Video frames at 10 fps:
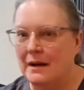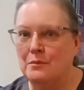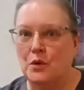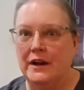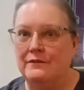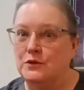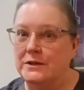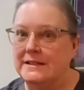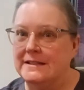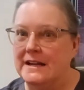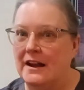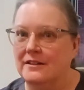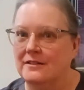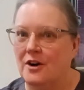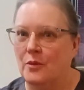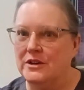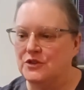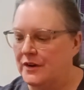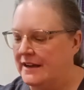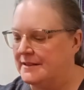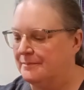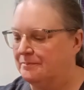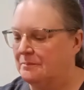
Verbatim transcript: My morning voice is not always great,